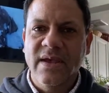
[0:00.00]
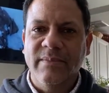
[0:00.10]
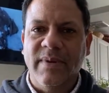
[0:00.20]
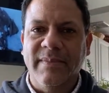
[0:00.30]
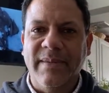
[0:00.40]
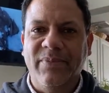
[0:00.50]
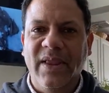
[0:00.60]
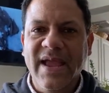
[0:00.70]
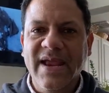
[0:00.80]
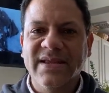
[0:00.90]
But my
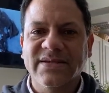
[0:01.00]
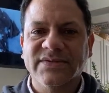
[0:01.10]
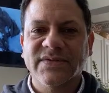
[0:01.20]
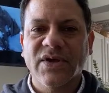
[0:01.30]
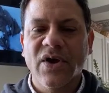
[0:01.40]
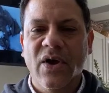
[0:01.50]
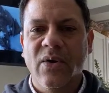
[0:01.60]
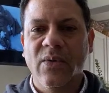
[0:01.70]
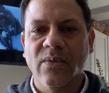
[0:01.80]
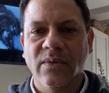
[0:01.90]
plan is to
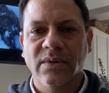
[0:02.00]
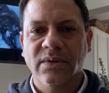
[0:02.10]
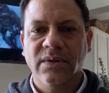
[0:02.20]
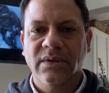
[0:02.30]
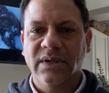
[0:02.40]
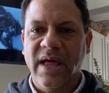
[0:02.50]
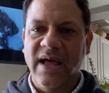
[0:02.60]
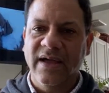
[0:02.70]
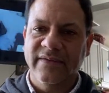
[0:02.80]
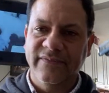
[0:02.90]
go
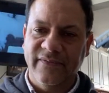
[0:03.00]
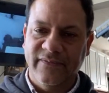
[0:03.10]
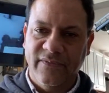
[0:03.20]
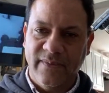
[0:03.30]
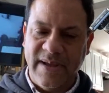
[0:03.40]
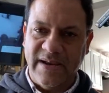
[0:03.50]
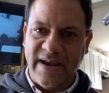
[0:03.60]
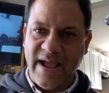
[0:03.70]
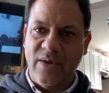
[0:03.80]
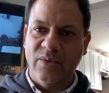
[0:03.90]
live for about an
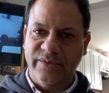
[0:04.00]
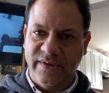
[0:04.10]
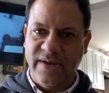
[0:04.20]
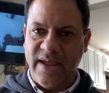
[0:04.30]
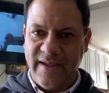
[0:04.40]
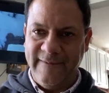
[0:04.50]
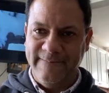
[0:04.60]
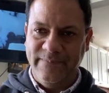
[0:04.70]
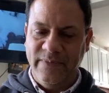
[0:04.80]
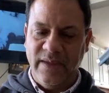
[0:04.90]
hour today
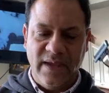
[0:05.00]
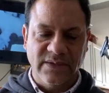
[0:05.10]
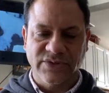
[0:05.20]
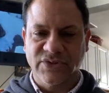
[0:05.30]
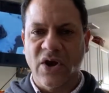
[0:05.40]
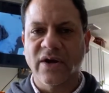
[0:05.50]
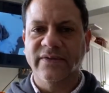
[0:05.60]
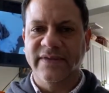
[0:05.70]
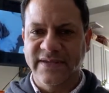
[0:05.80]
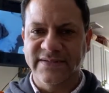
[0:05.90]
and start
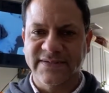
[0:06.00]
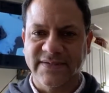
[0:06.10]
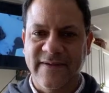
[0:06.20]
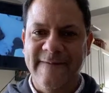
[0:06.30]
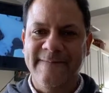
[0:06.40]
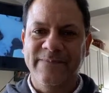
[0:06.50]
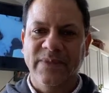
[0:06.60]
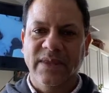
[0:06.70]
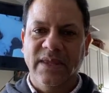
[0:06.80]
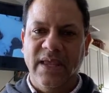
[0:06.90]
this
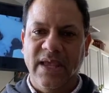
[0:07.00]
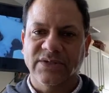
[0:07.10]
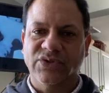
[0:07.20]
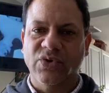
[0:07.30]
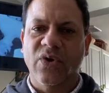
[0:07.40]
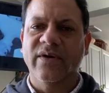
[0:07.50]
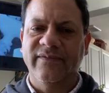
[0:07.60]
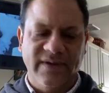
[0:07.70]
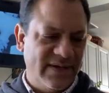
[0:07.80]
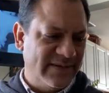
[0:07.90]
as sort of
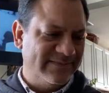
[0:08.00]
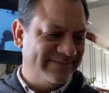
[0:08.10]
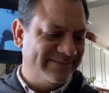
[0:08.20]
a,